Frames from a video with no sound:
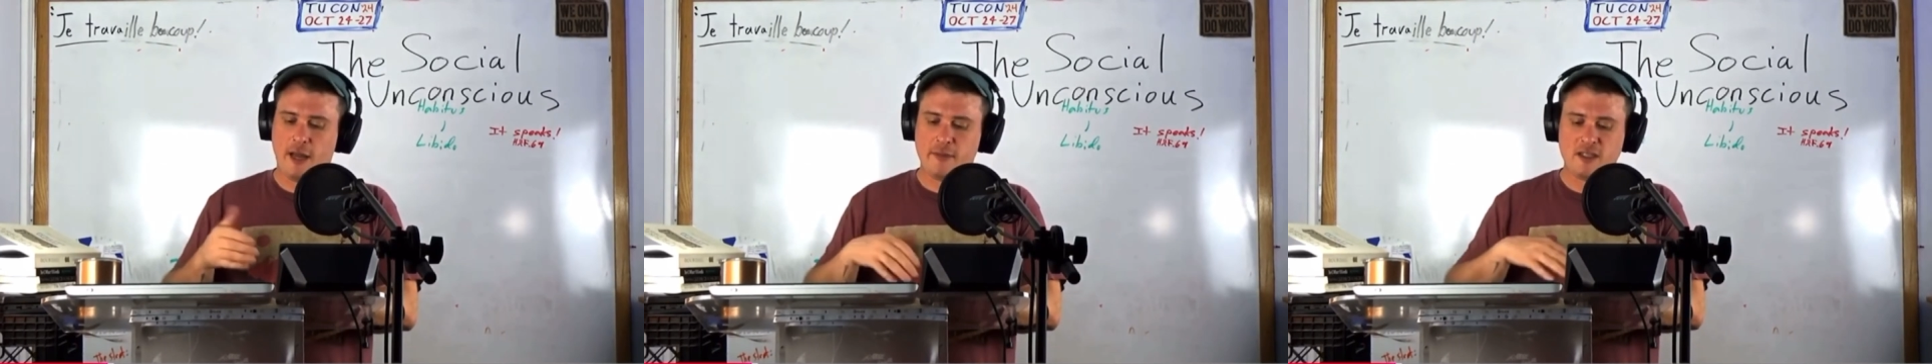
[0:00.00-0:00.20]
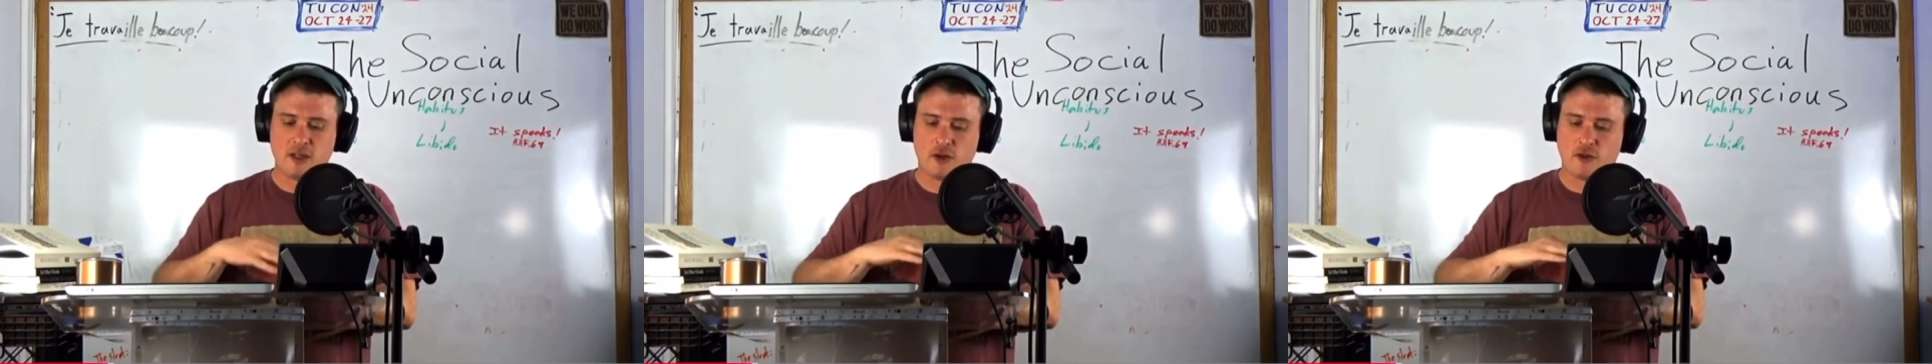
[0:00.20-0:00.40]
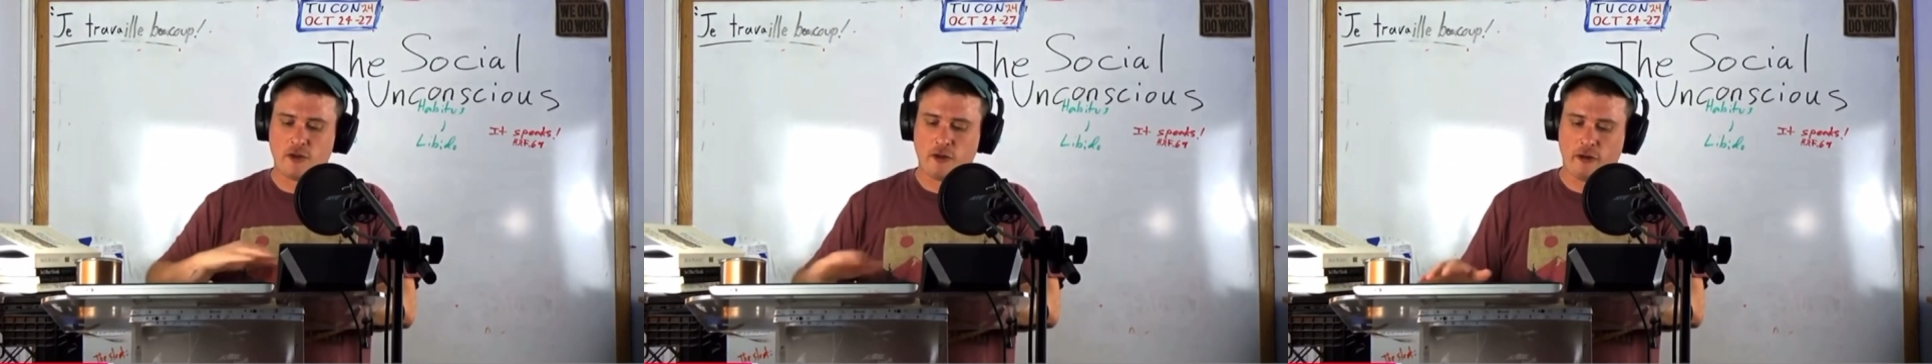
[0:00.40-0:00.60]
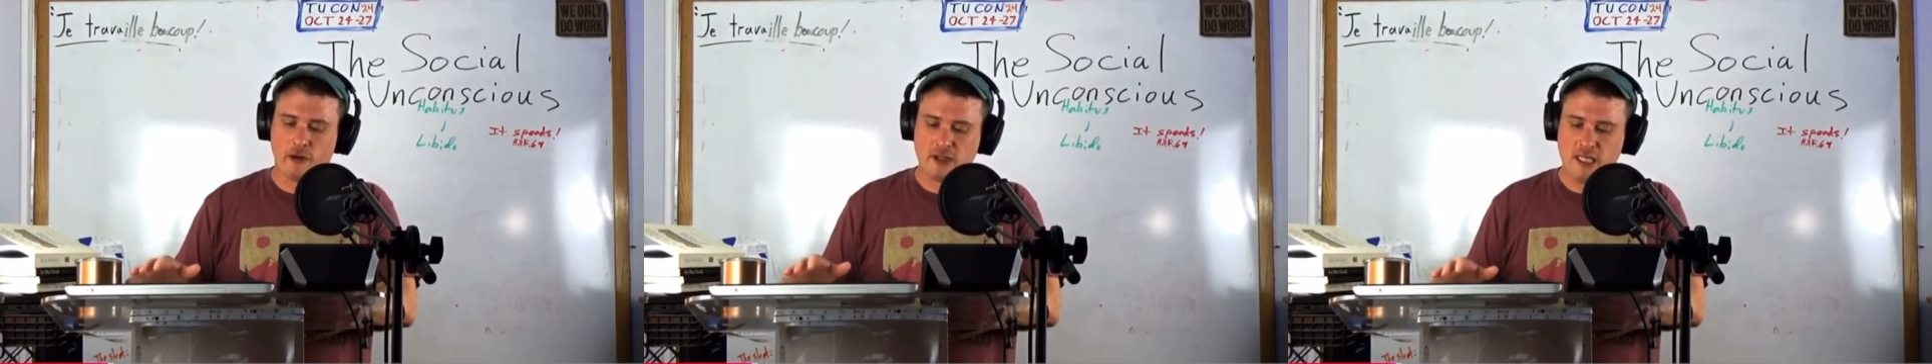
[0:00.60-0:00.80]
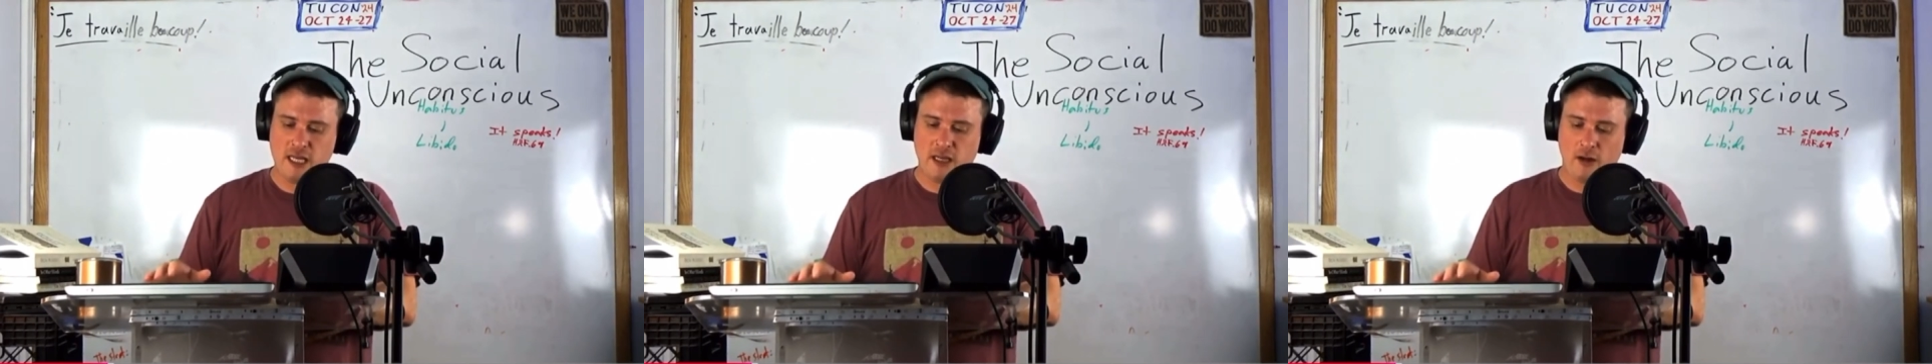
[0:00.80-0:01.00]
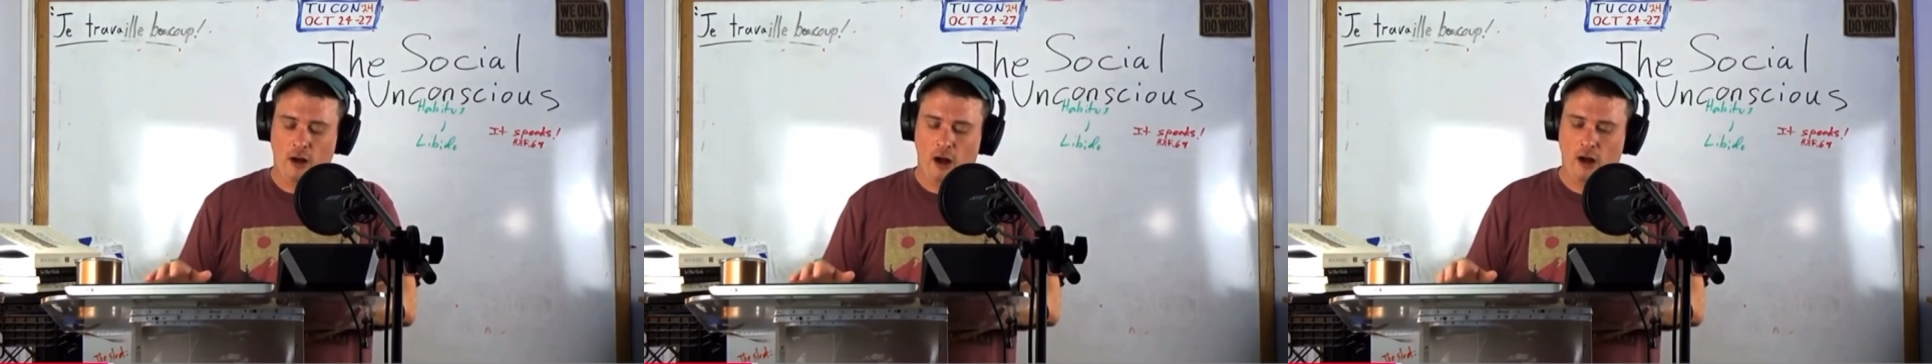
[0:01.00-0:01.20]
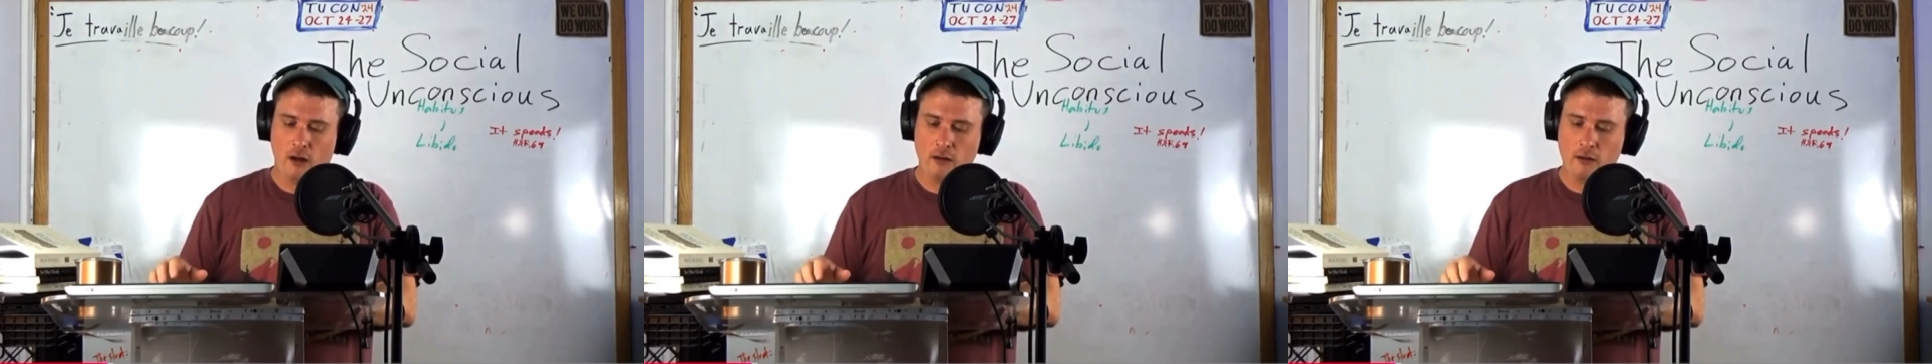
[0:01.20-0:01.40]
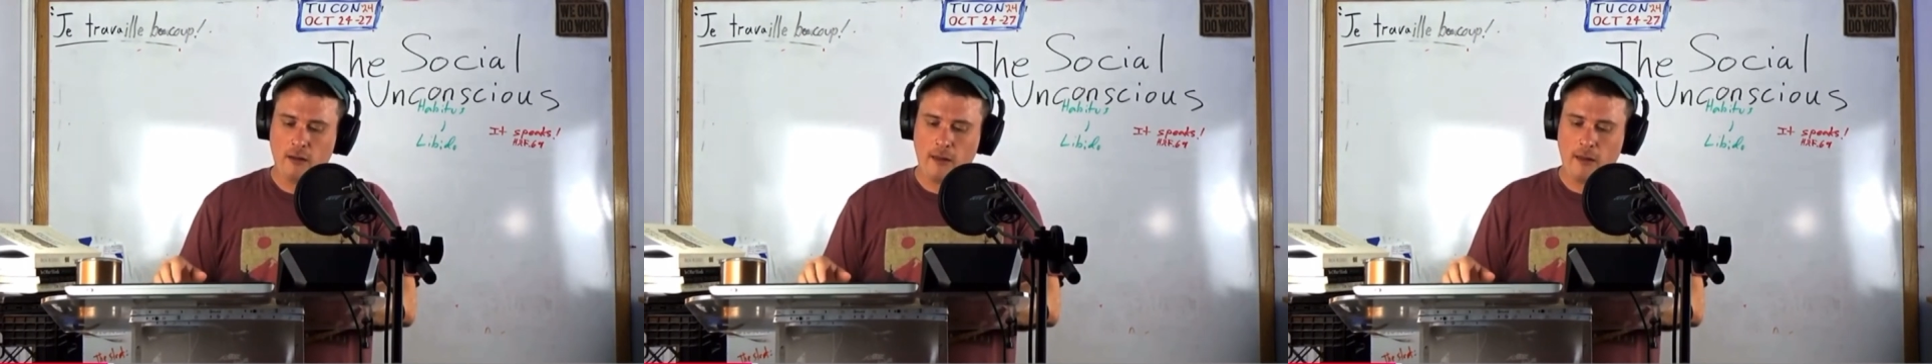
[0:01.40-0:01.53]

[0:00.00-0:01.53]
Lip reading: he's going to critique it all